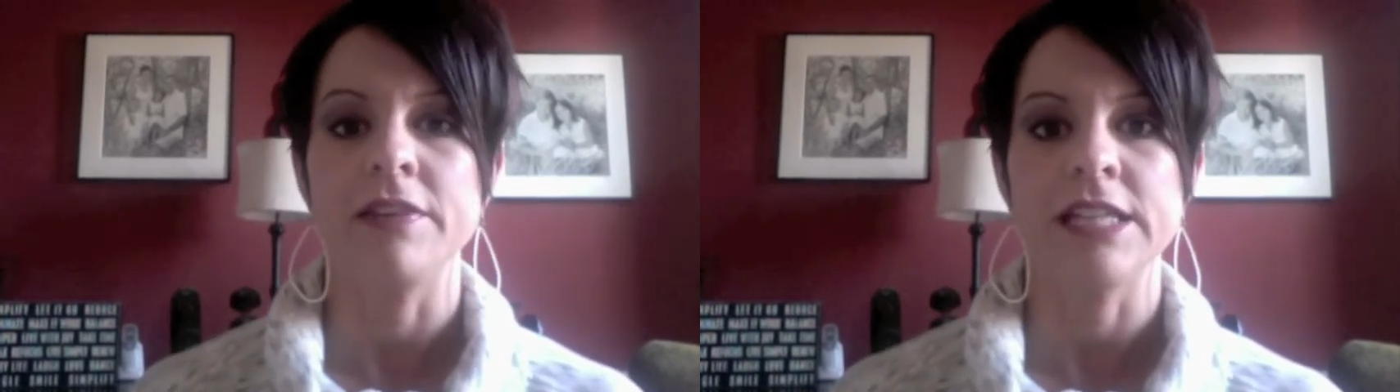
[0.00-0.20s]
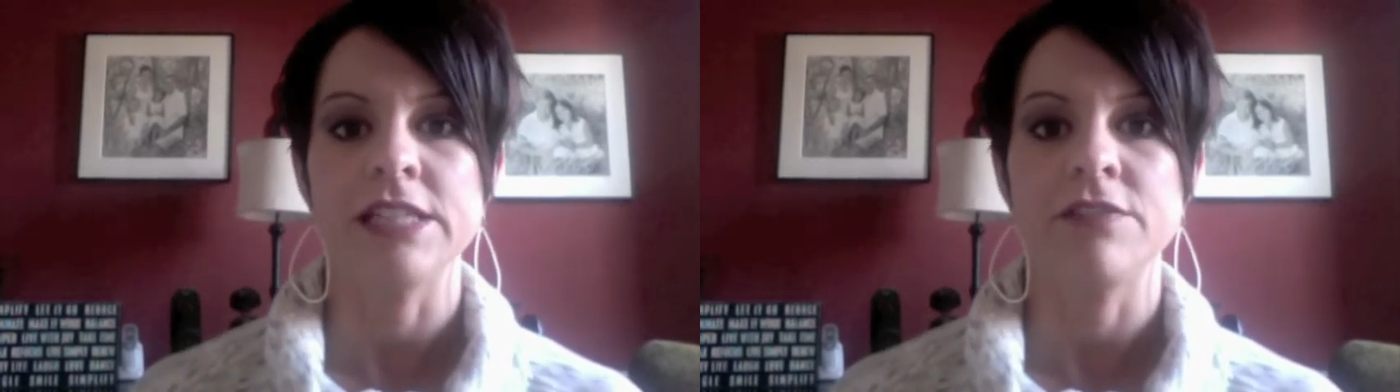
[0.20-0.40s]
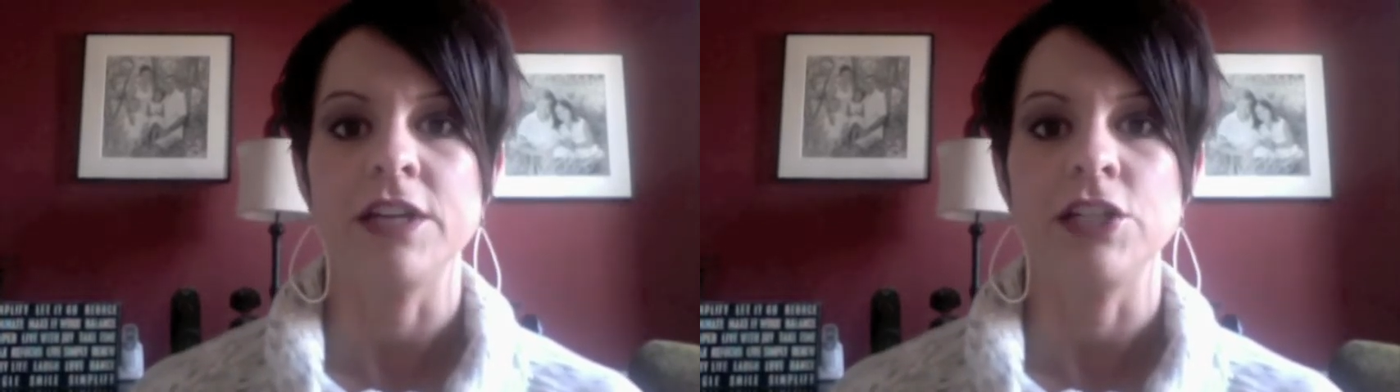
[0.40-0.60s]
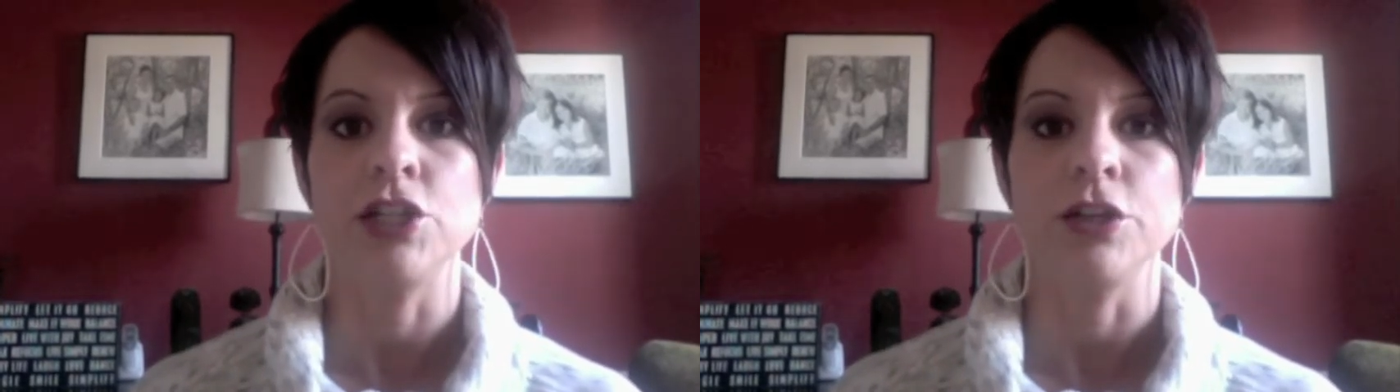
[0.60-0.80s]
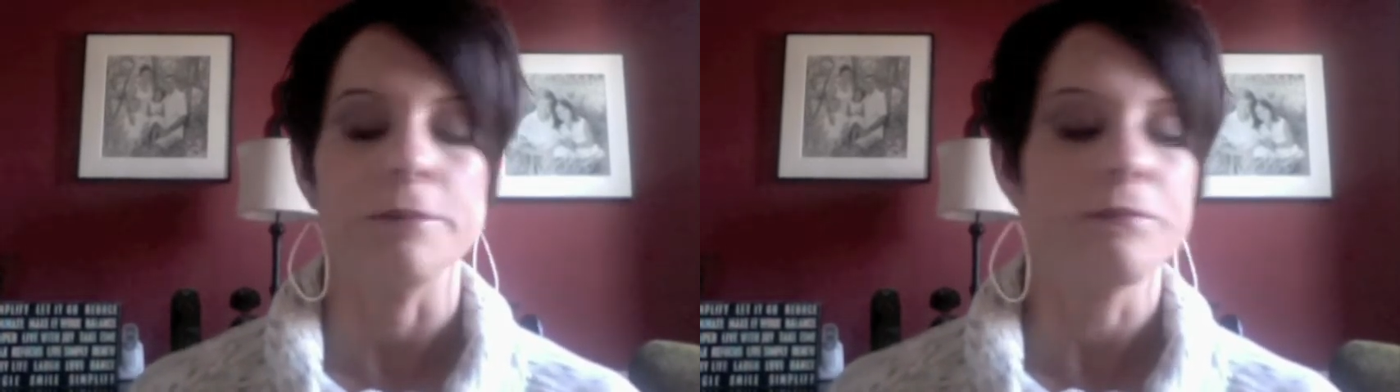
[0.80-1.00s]
that's fine
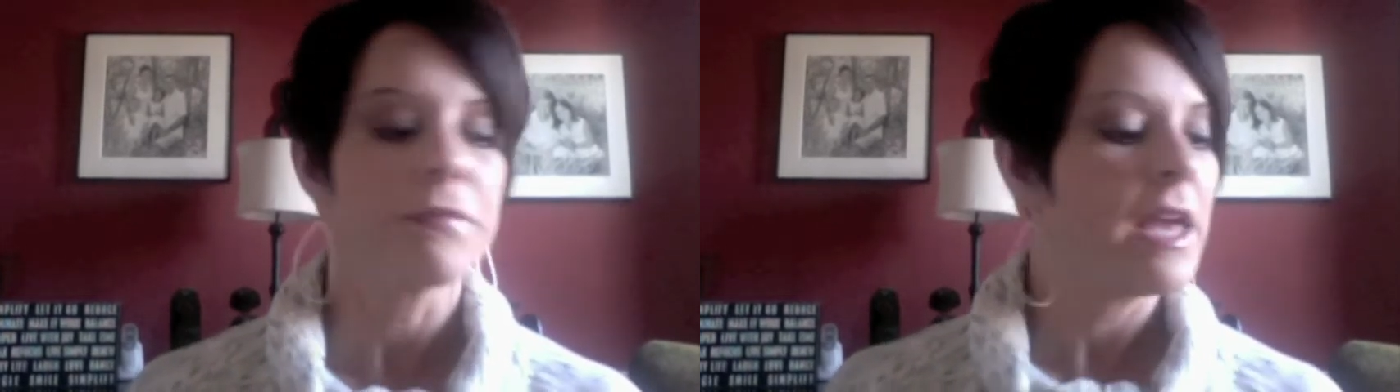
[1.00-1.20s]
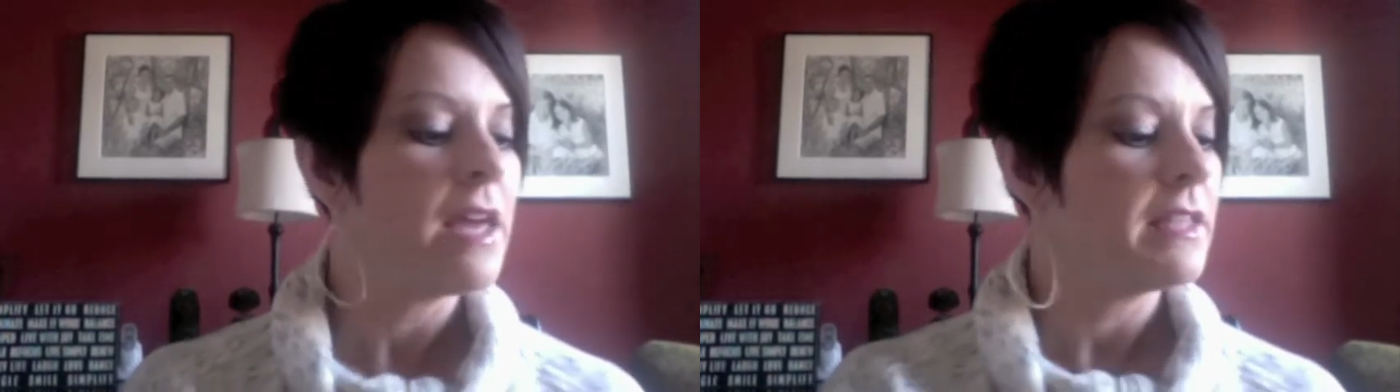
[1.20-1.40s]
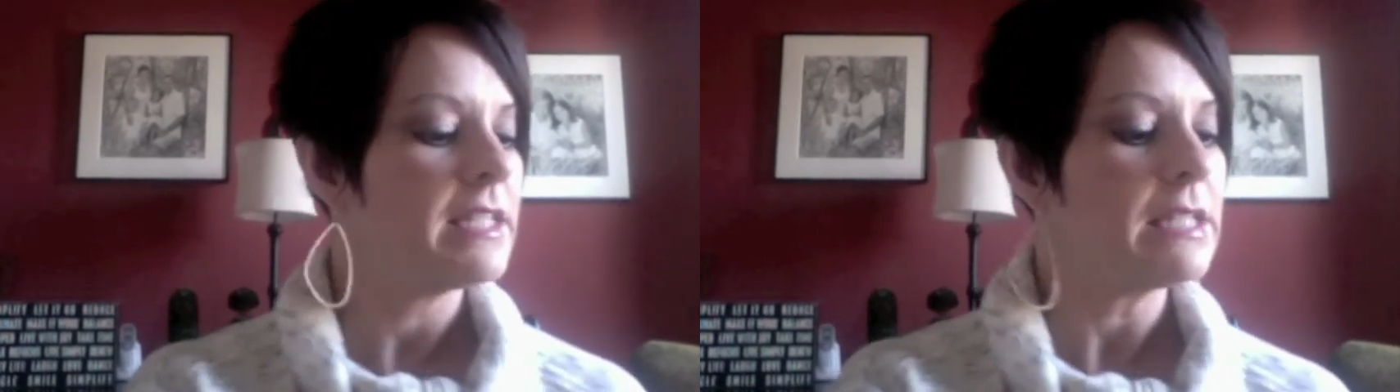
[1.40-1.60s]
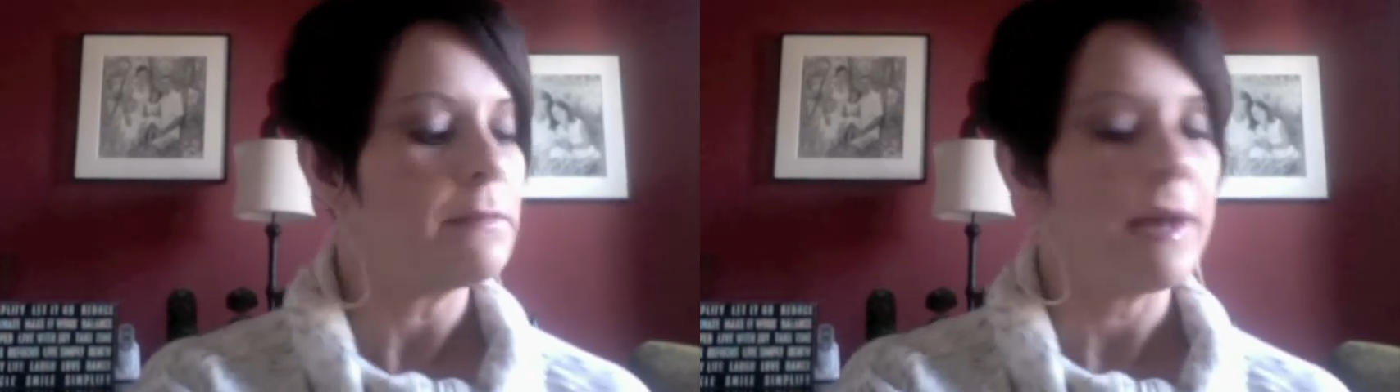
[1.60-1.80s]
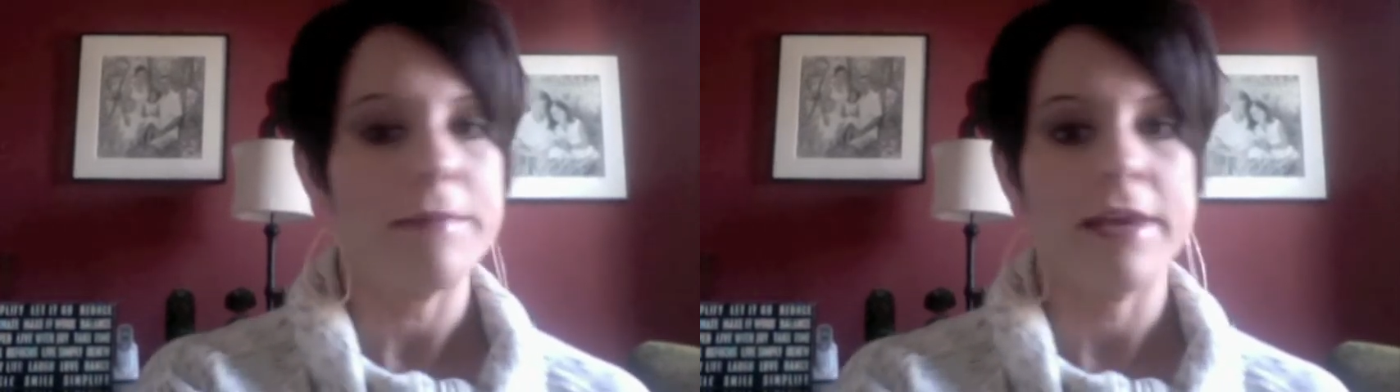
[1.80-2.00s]
too. This is
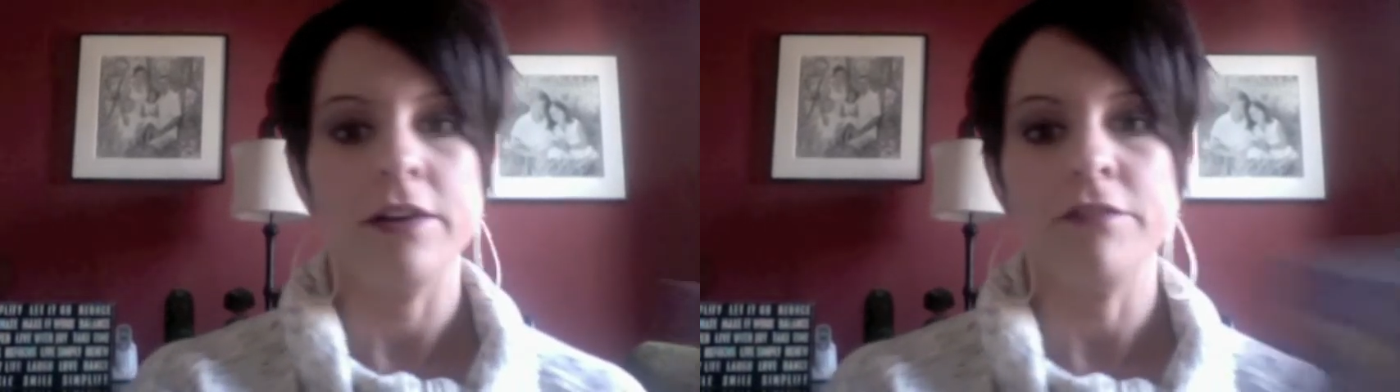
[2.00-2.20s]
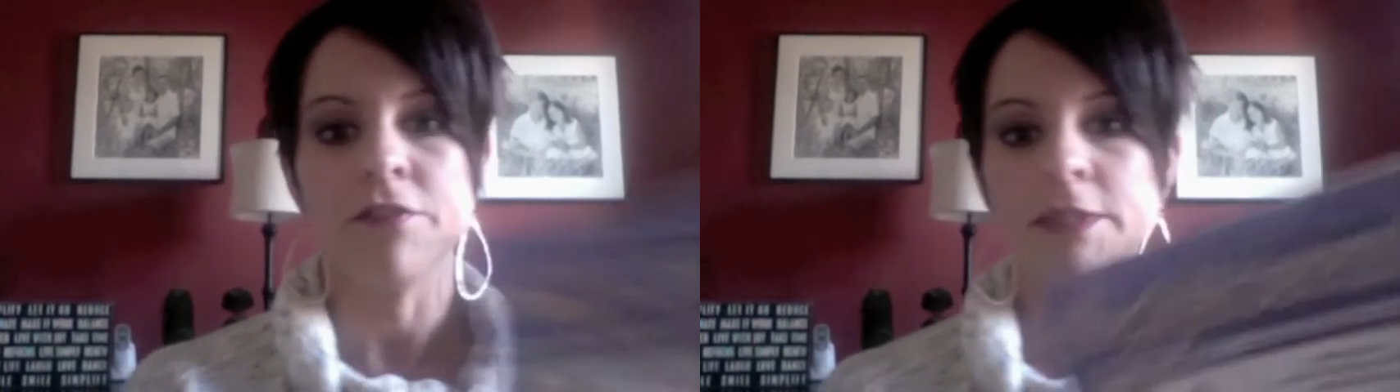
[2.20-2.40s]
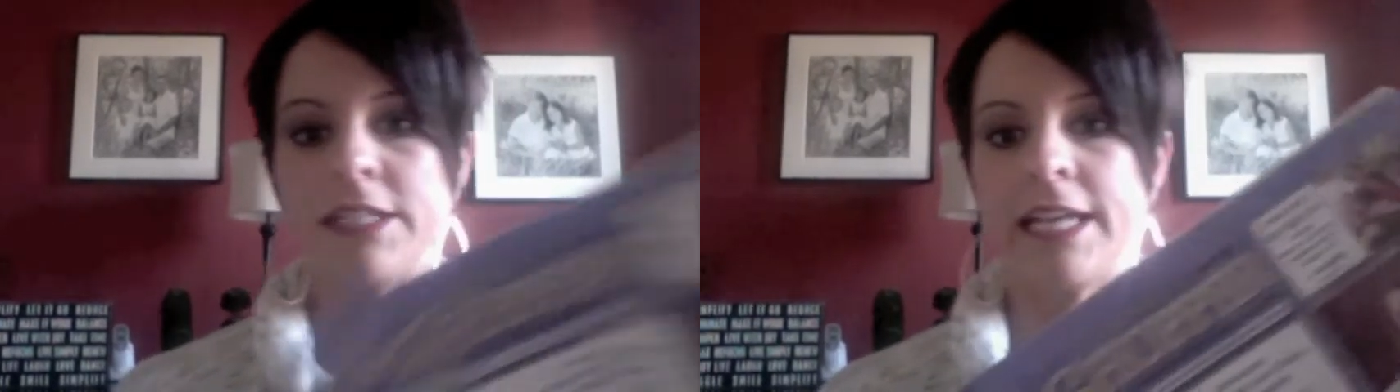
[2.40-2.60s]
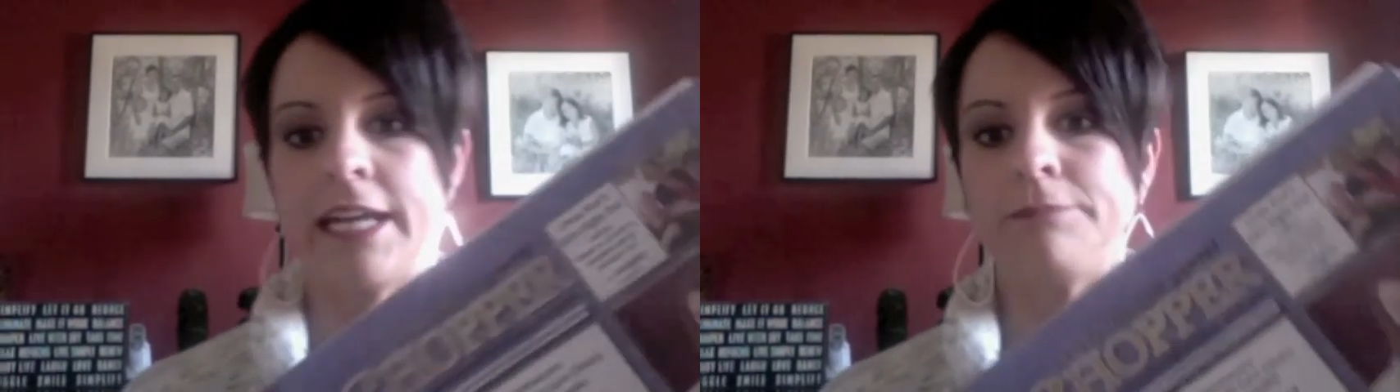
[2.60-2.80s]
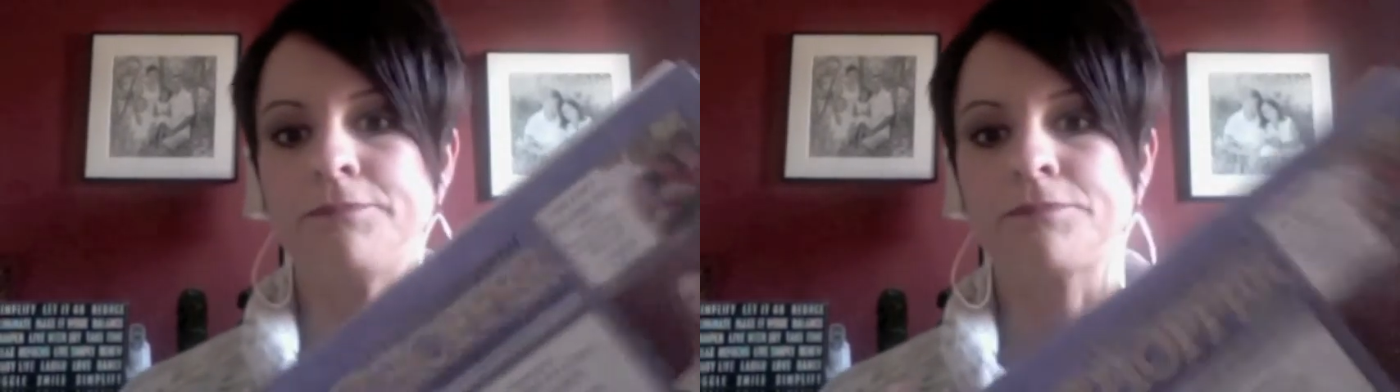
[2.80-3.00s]
my mail from today.